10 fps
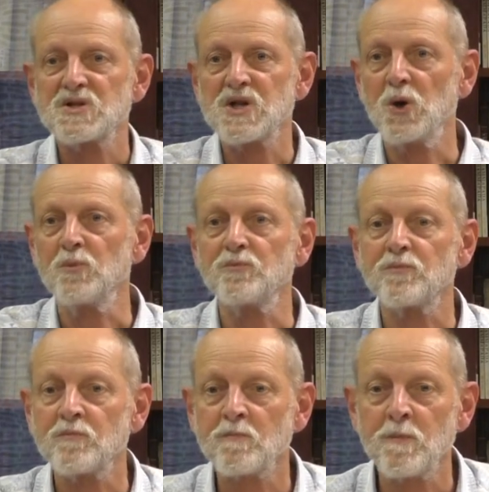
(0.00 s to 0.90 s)
So
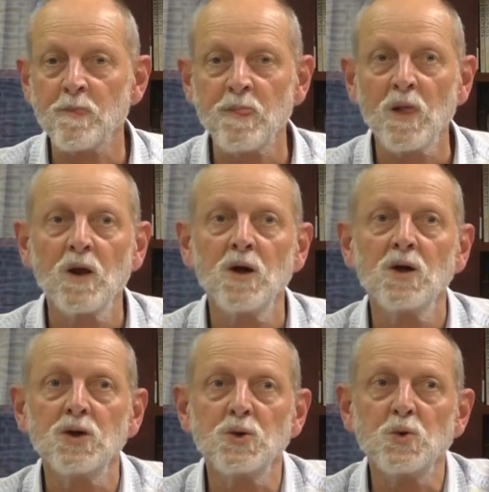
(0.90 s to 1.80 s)

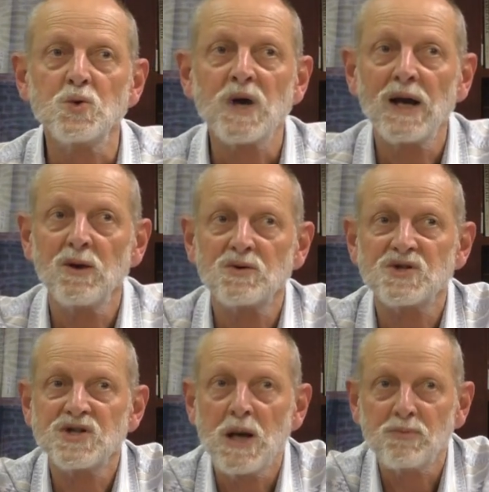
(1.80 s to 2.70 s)
you cannot
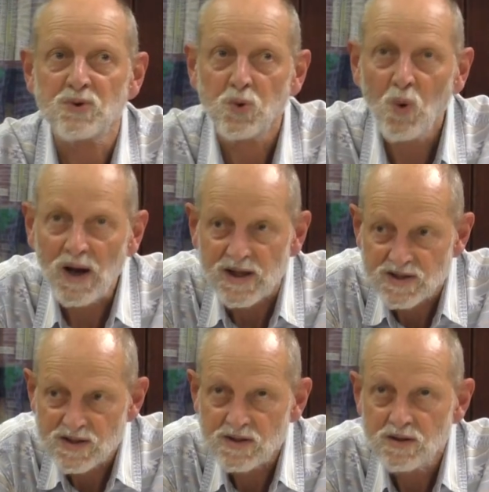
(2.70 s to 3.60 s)
step
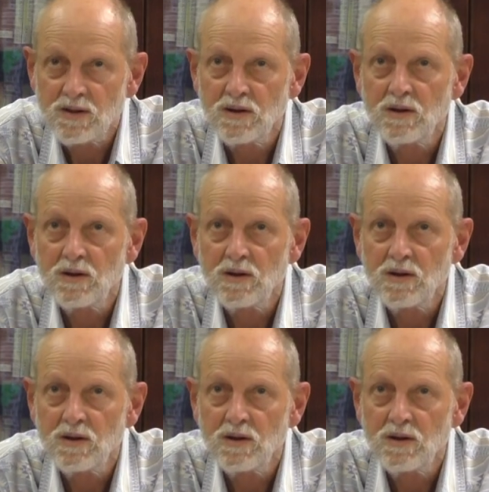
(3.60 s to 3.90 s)
twice